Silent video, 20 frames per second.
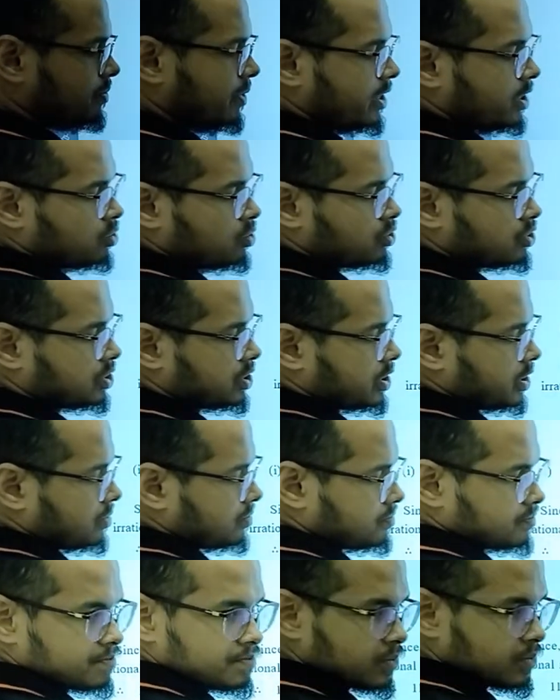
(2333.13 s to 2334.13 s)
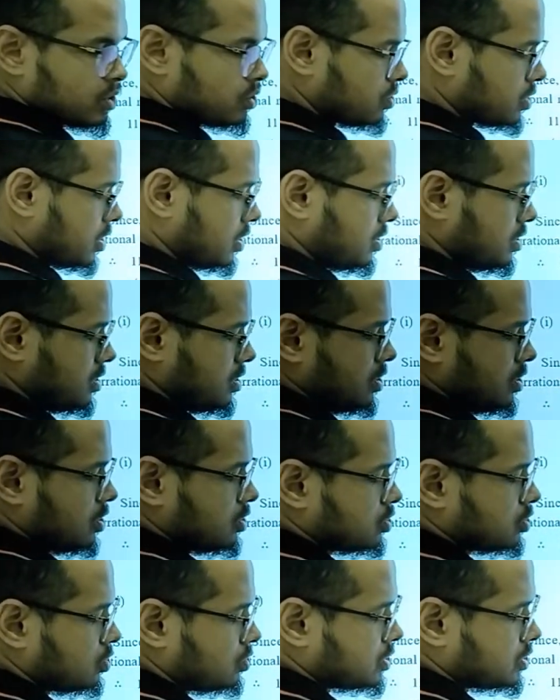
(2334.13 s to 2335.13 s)
by root 3. Okay,
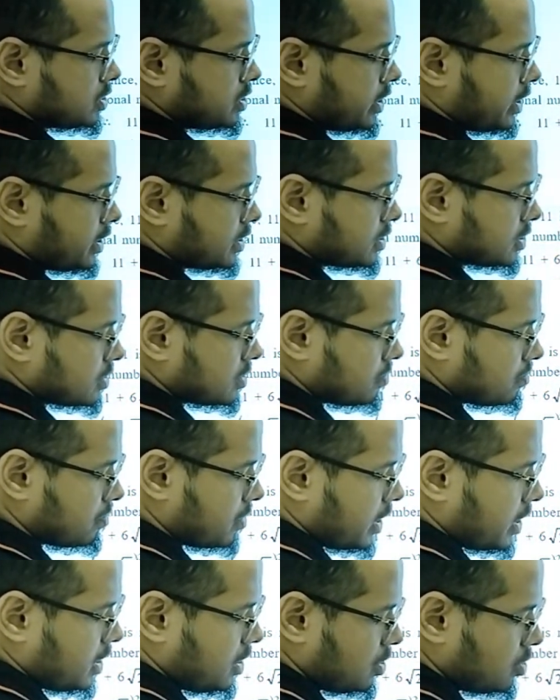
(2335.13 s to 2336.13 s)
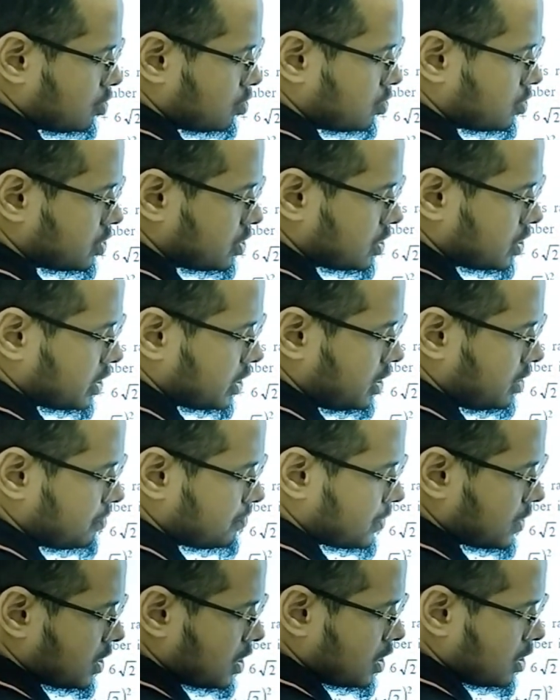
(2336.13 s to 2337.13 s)
so 6 by root 3,
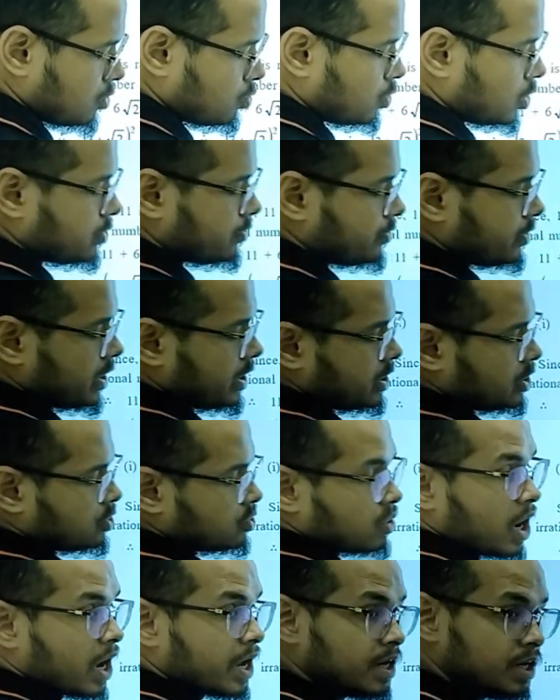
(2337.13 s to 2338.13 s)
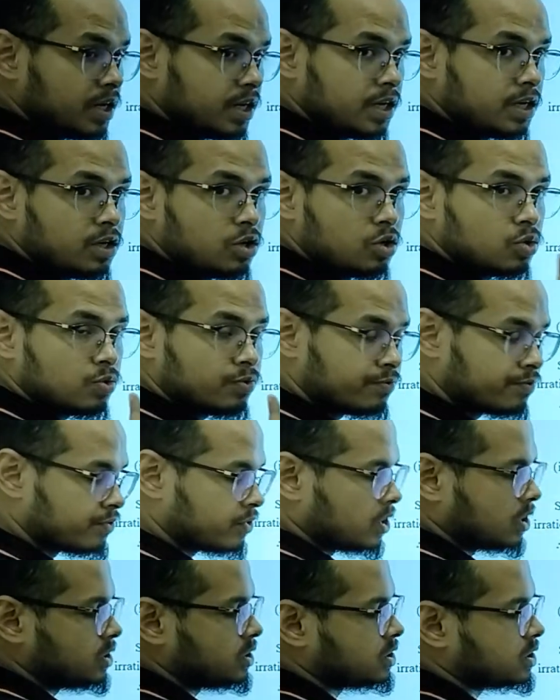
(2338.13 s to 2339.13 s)
what will I do? I need to
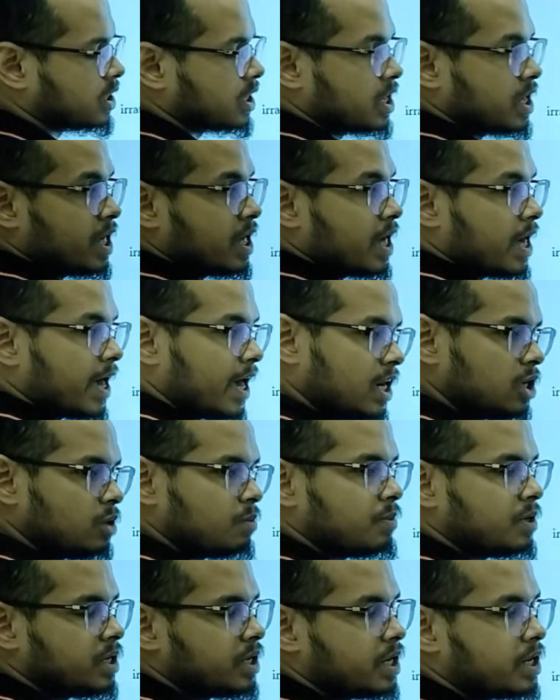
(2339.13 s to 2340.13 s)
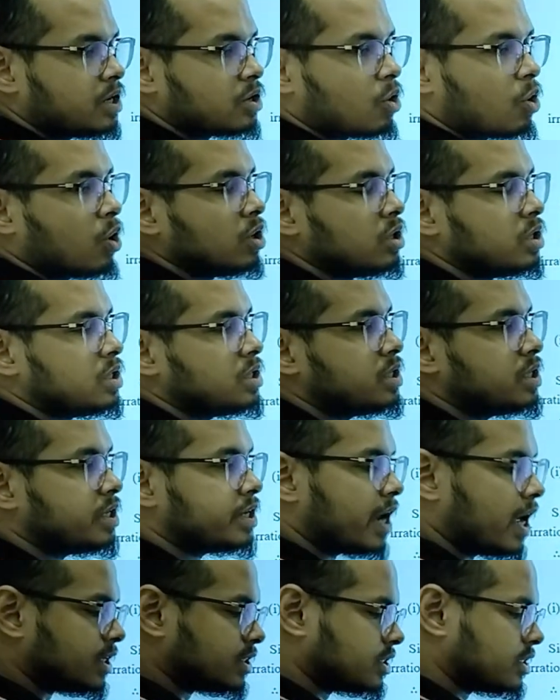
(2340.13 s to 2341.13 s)
first eliminate all the
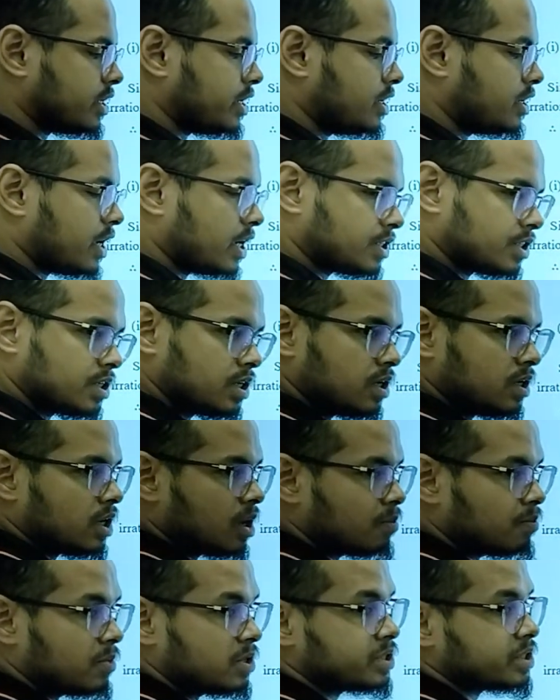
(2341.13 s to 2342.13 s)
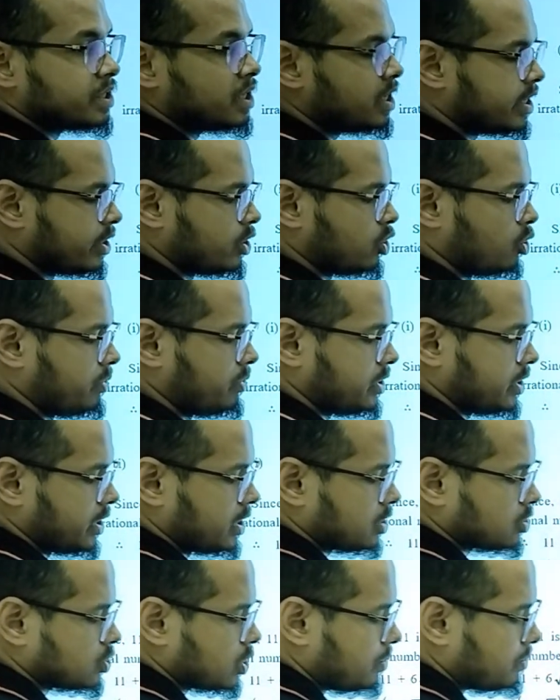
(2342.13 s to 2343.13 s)
irrational numbers in a
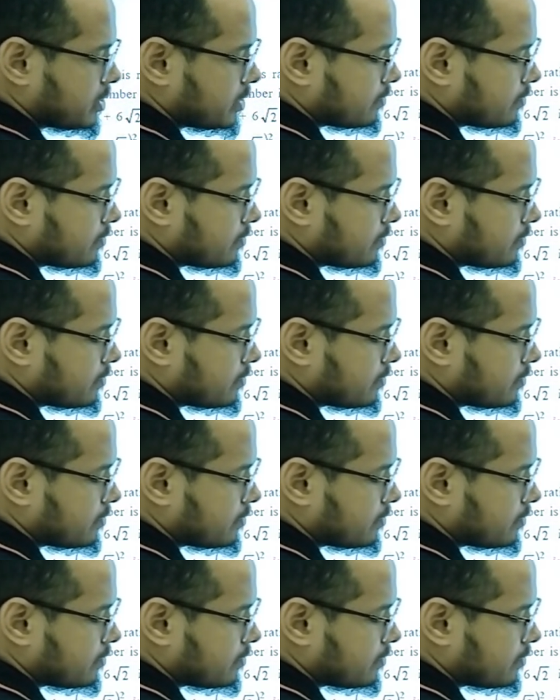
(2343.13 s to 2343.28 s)
denominator. So I'm